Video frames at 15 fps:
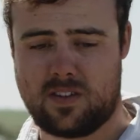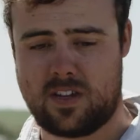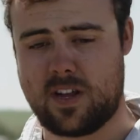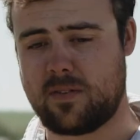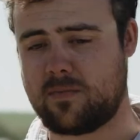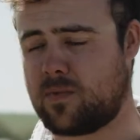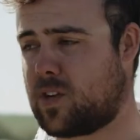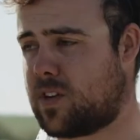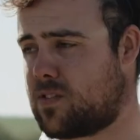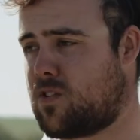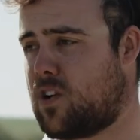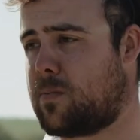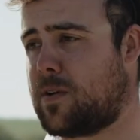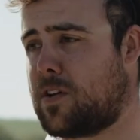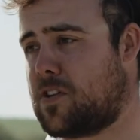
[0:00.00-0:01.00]
you know, nice
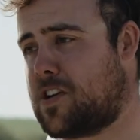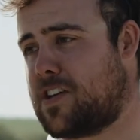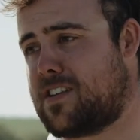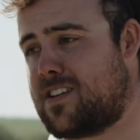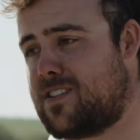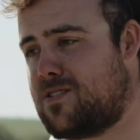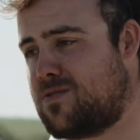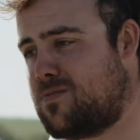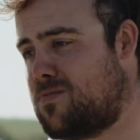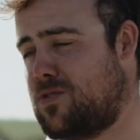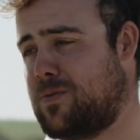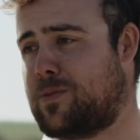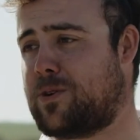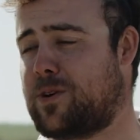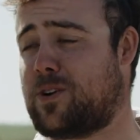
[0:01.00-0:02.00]
cropping dirt, then
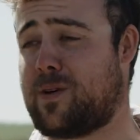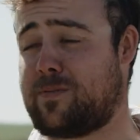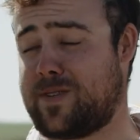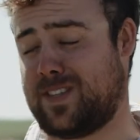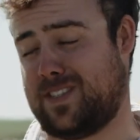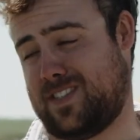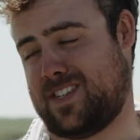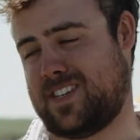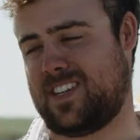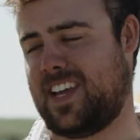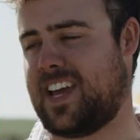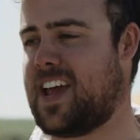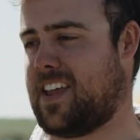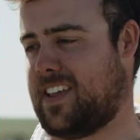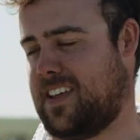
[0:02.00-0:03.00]
you'll put a crop in, so yeah.